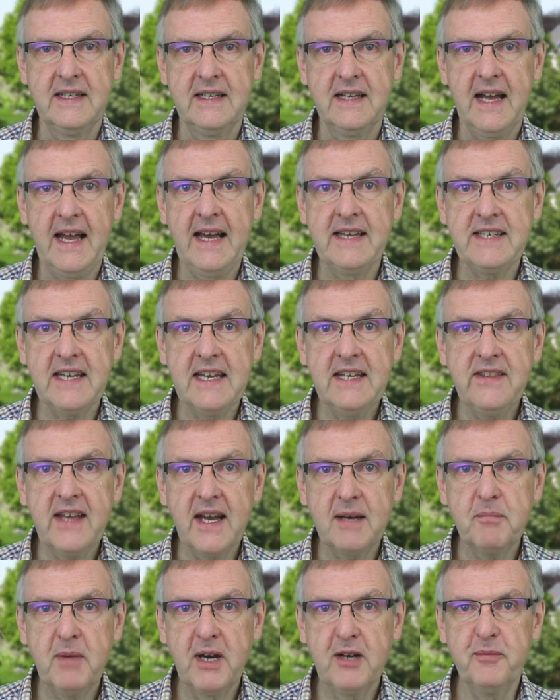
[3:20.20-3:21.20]
And in
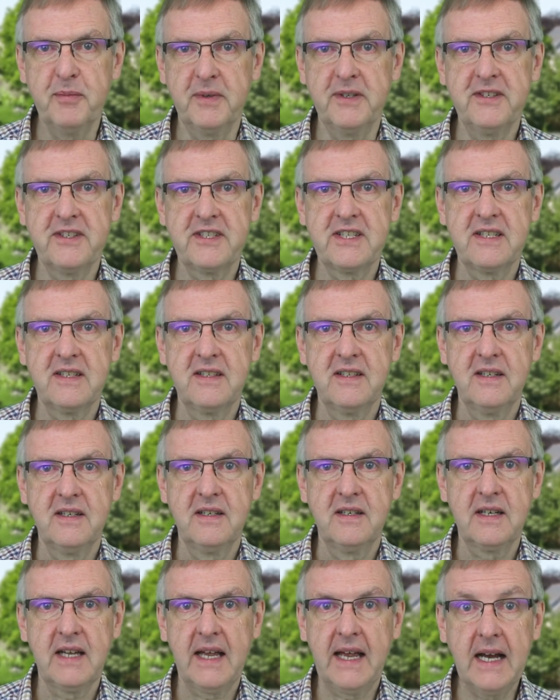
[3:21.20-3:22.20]
that moment,
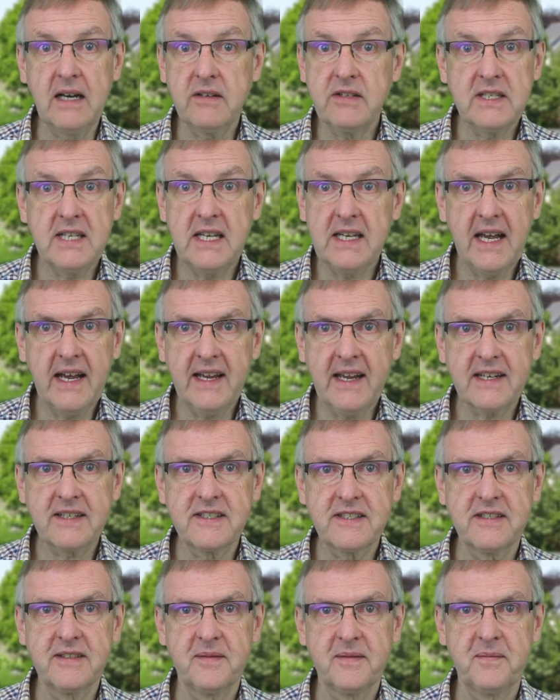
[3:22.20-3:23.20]
how did he
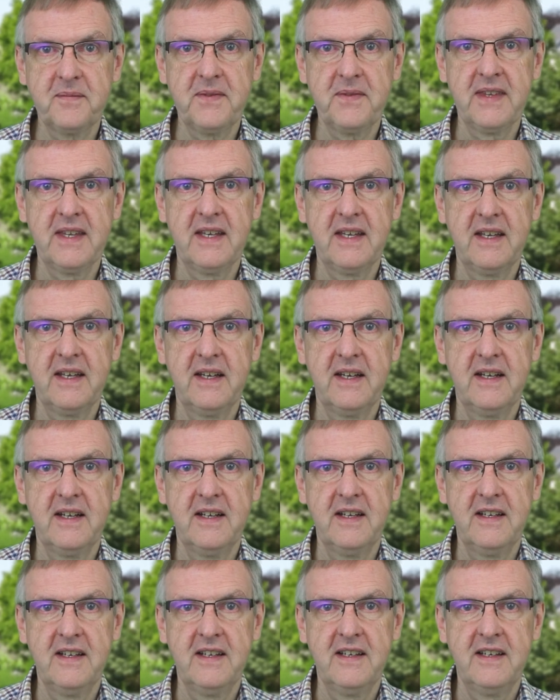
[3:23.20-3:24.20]
act?
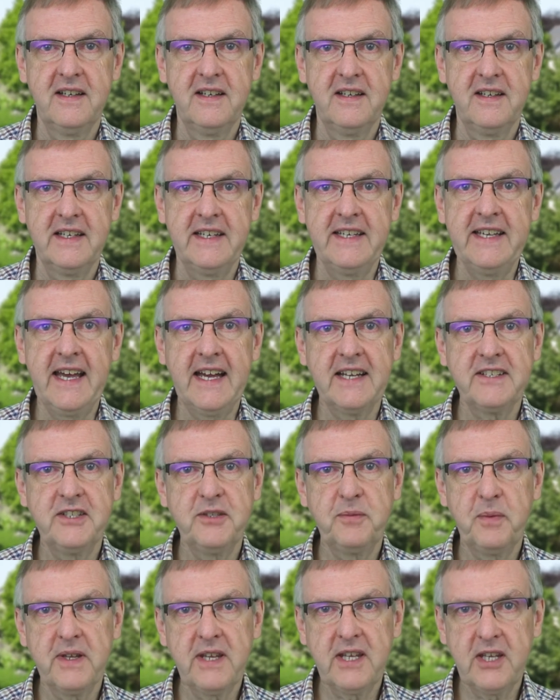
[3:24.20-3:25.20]
He acted
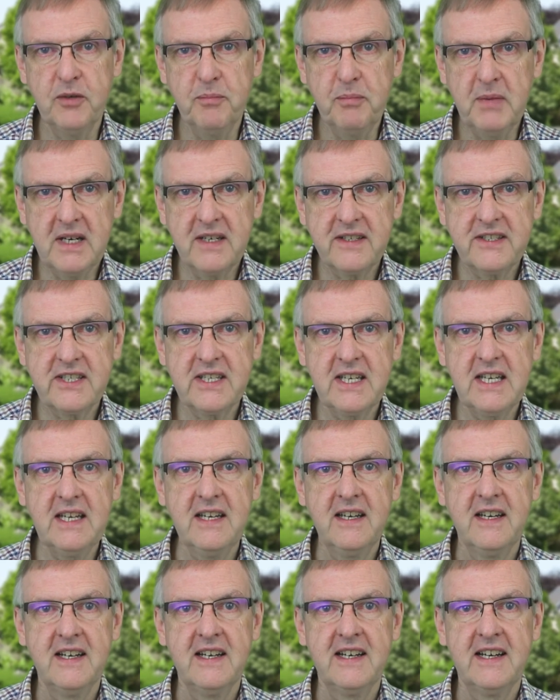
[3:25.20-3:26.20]
with humility
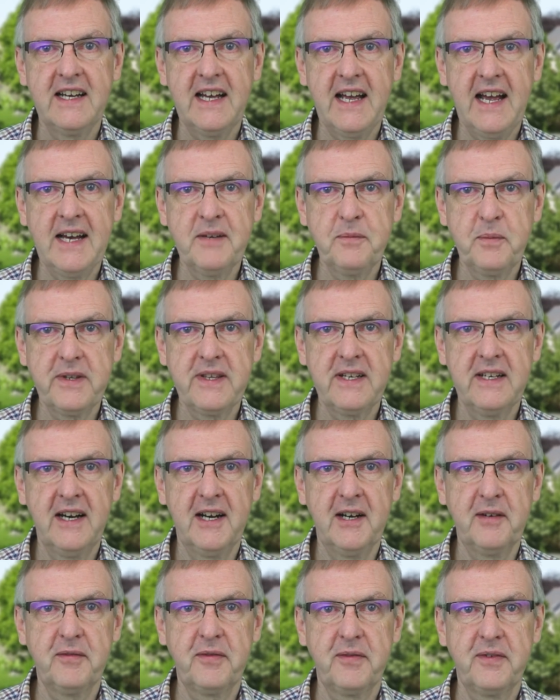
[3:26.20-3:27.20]
and with
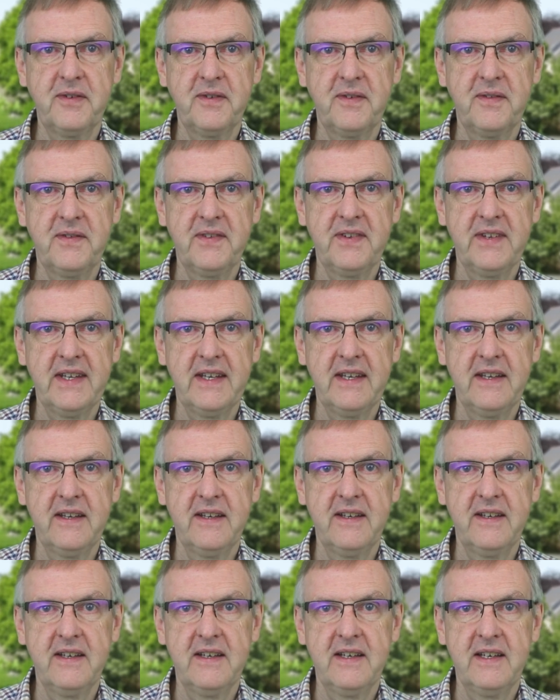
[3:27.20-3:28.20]
love.
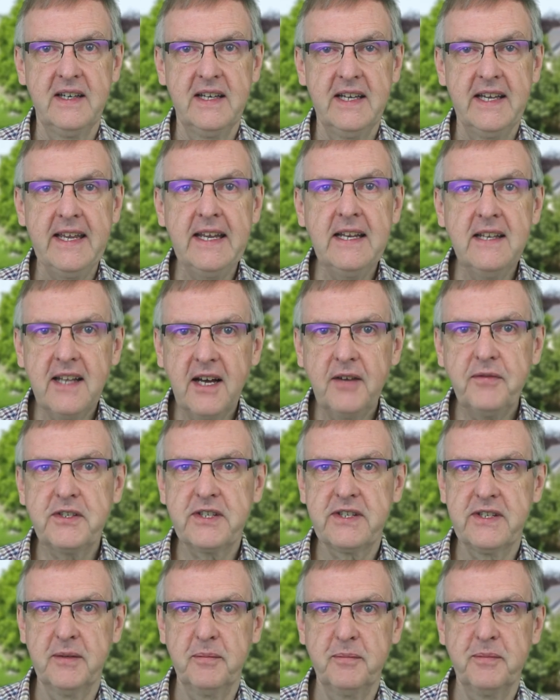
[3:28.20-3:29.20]
He loved
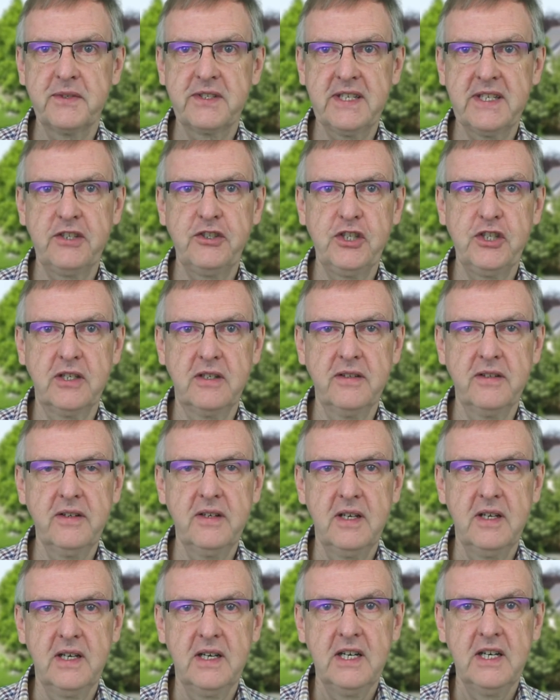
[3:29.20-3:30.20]
them, said John,
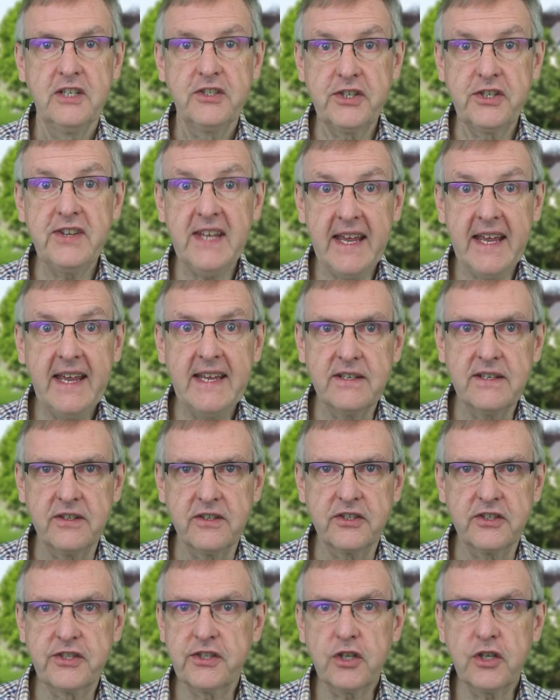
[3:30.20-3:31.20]
to the
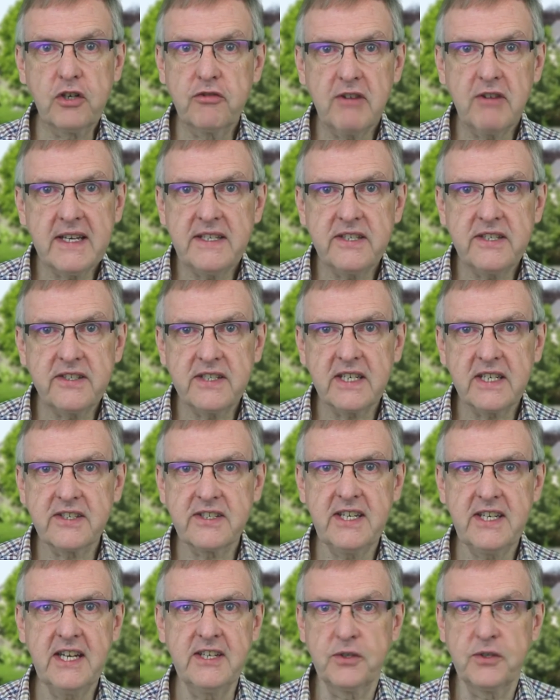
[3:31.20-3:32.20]
end, to the greatest
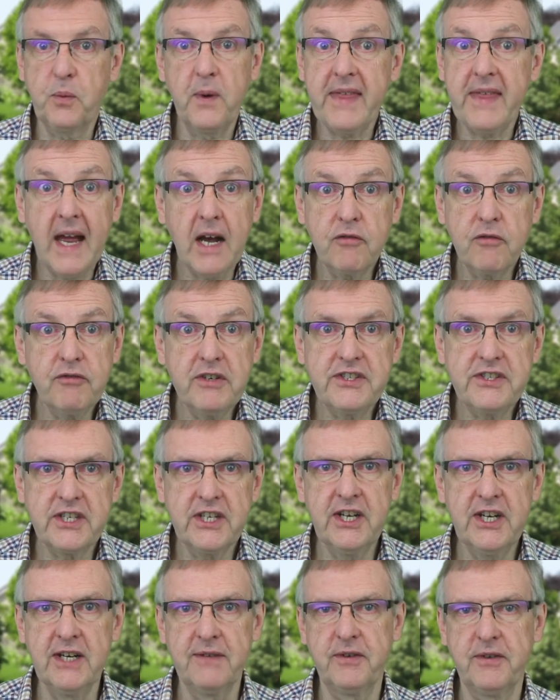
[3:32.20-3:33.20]
extent, without
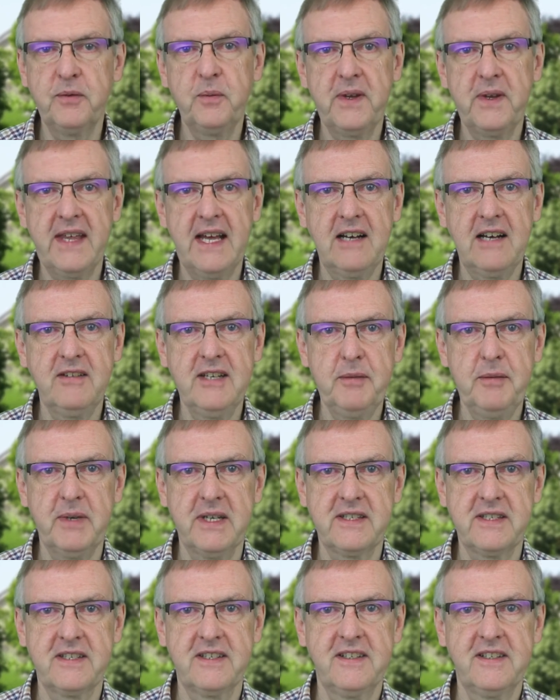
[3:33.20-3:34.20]
reserve and without
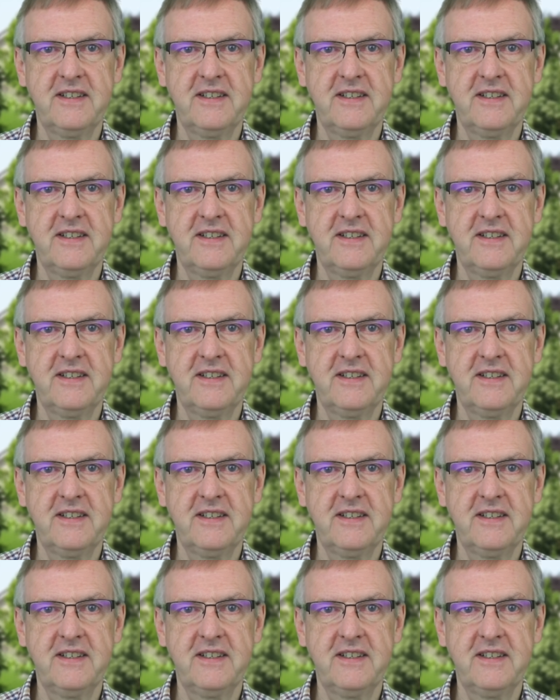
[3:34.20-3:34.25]
limit.